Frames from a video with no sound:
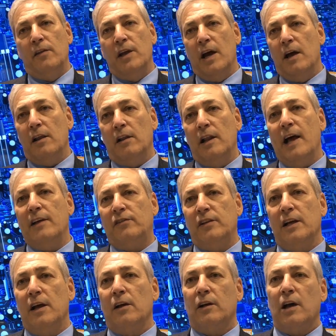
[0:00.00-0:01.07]
the last
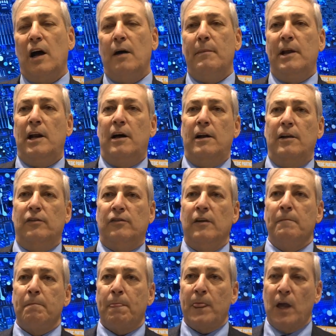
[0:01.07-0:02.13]
thing I'll comment on is
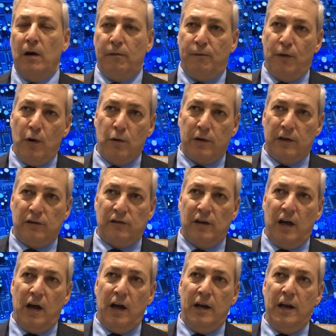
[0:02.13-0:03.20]
a focus
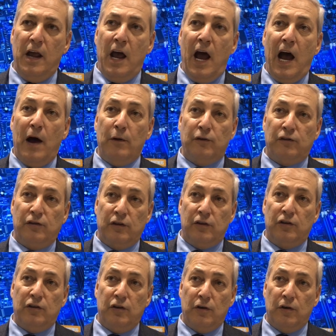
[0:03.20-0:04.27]
on how
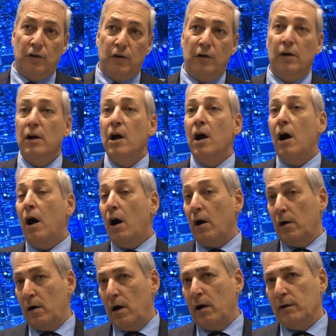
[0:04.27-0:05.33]
secure
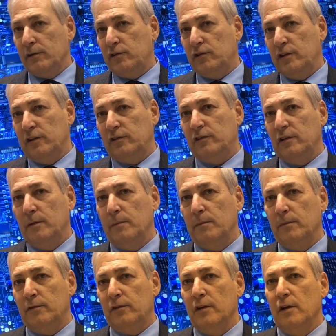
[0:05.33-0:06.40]
are our
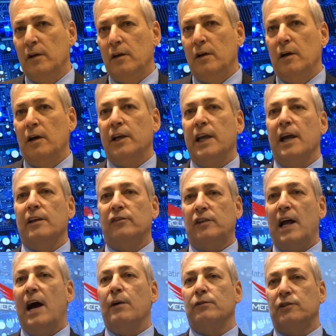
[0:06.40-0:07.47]
systems against
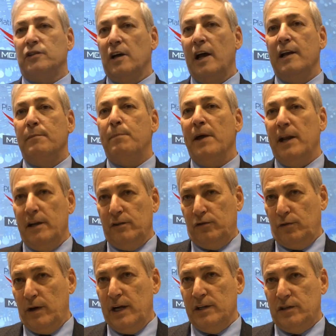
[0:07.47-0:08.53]
outside
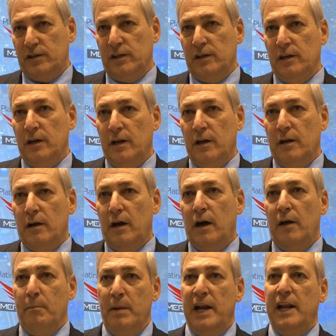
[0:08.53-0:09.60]
penetration. Uh,
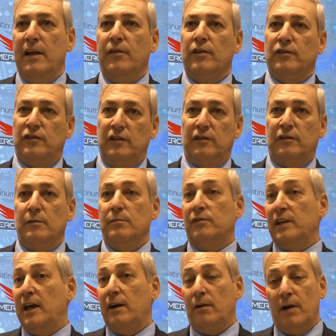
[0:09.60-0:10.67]
many of the systems
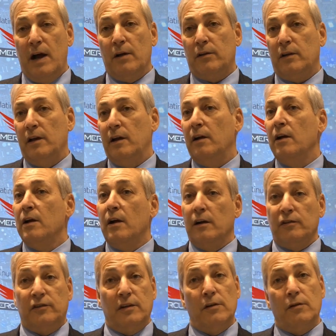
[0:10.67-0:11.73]
that are out there are
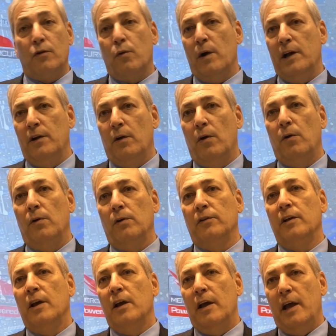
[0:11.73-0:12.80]
still quite old
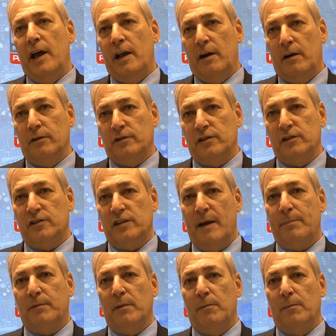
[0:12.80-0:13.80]
and are susceptible